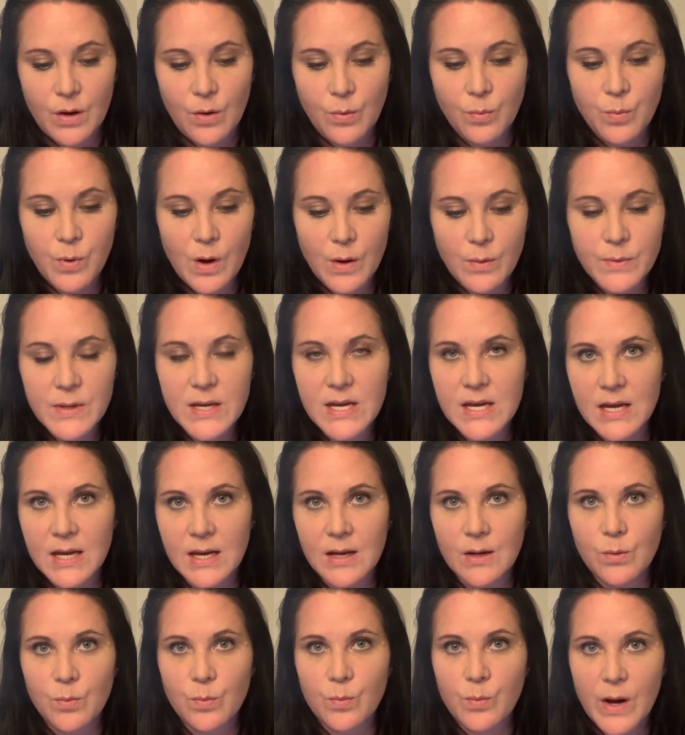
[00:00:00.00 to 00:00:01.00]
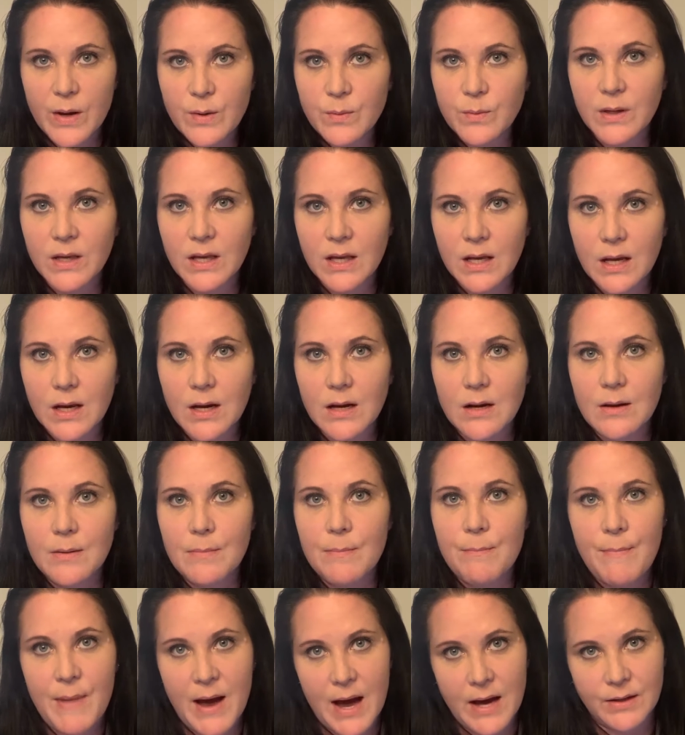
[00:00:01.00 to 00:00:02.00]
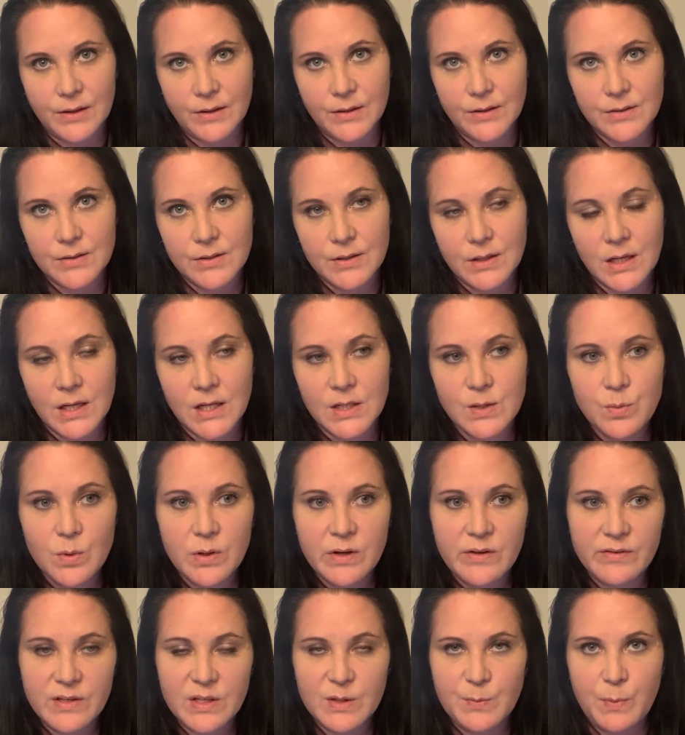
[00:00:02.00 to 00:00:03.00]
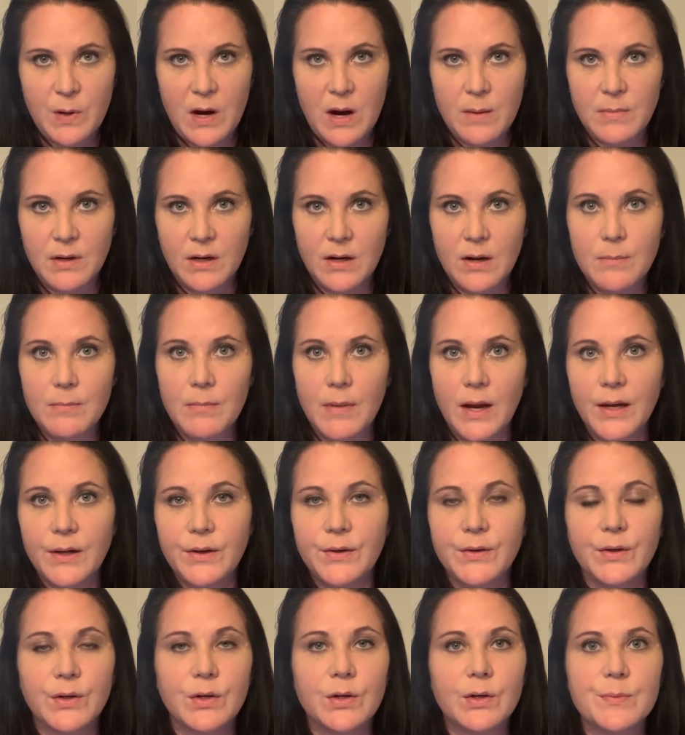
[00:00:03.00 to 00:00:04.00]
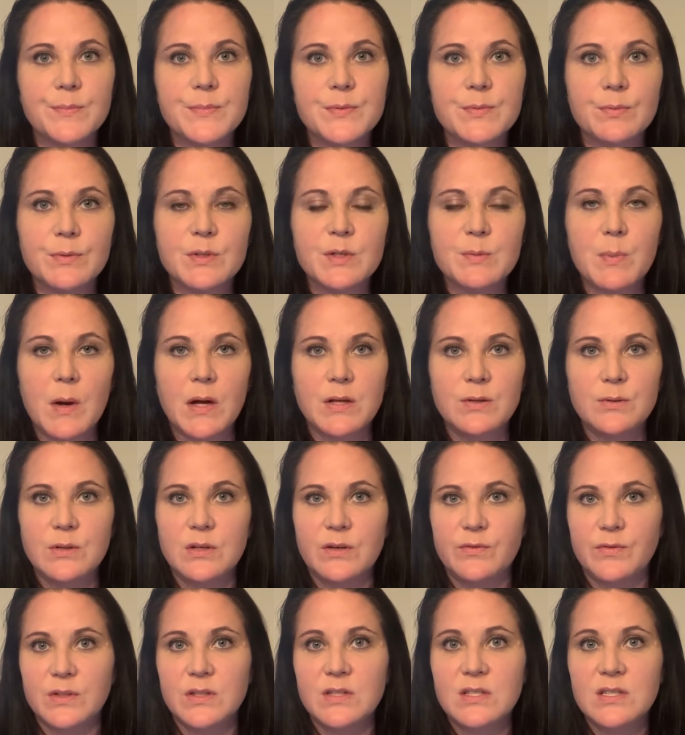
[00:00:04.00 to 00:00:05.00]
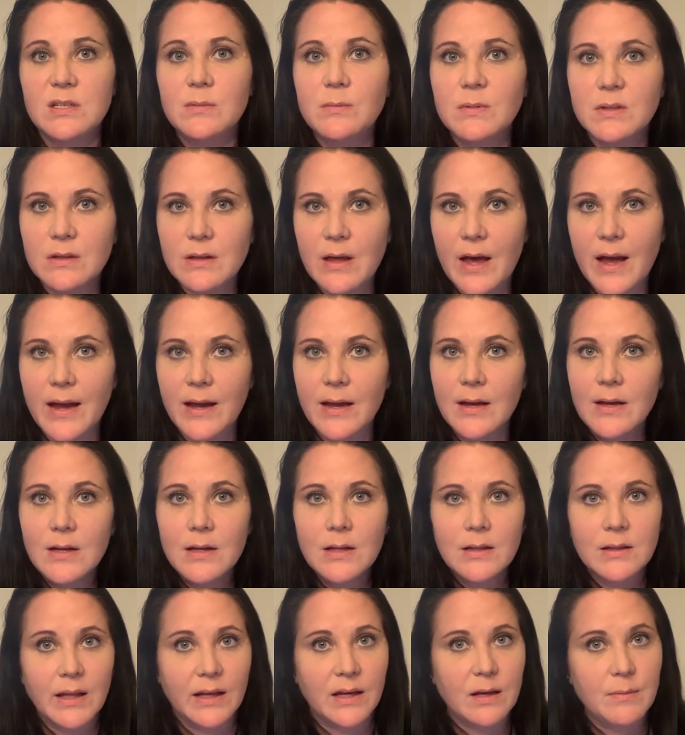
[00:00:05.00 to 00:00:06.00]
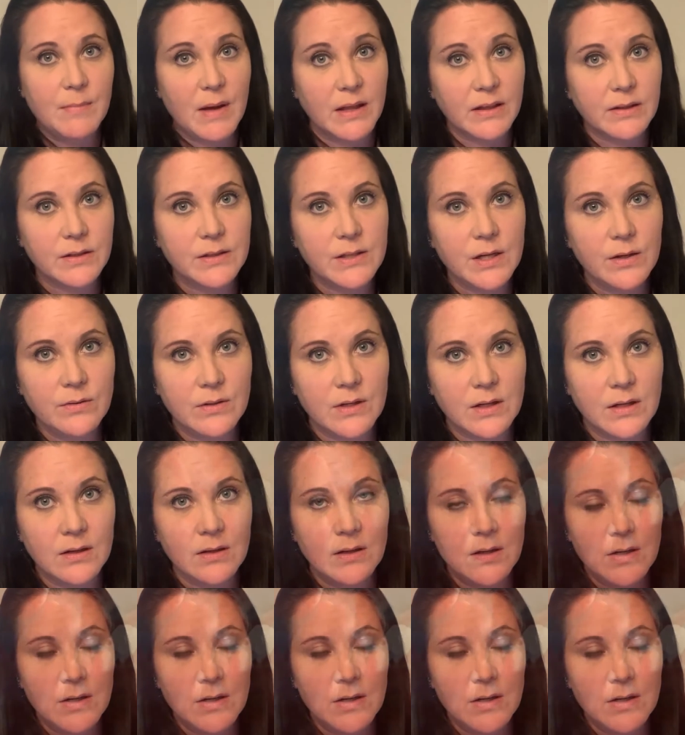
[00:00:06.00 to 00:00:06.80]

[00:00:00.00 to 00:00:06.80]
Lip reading: What we eat when we eat matters. Each one of these primary microbes responds to different stimuli, like melatonin.